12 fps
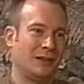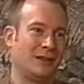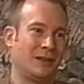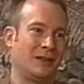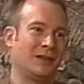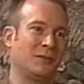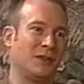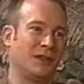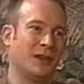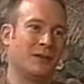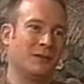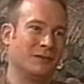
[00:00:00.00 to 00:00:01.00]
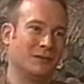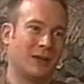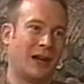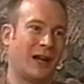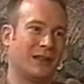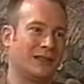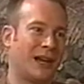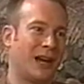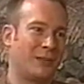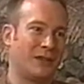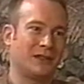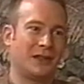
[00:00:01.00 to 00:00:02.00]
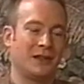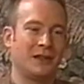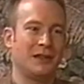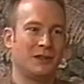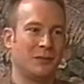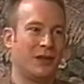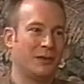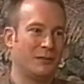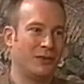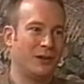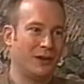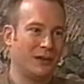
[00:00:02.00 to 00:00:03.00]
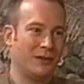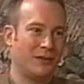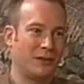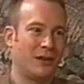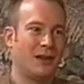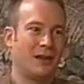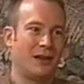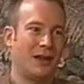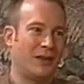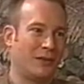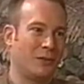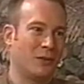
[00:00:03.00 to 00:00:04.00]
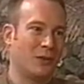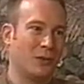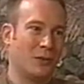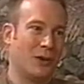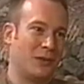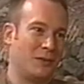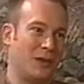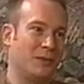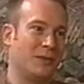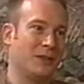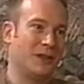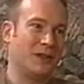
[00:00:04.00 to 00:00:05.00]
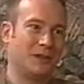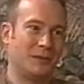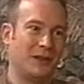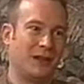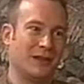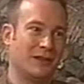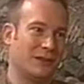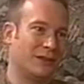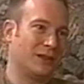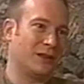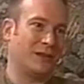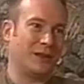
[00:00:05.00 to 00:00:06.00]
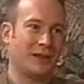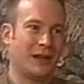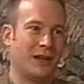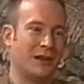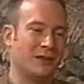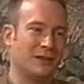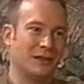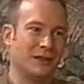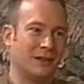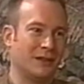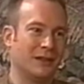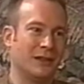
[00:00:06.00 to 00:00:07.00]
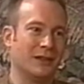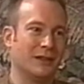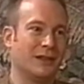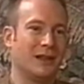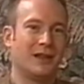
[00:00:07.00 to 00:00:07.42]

these things have become hot topics, I think he's made a point of having more white people in his bands and stuff like mm -hmm. that, and and. Uh,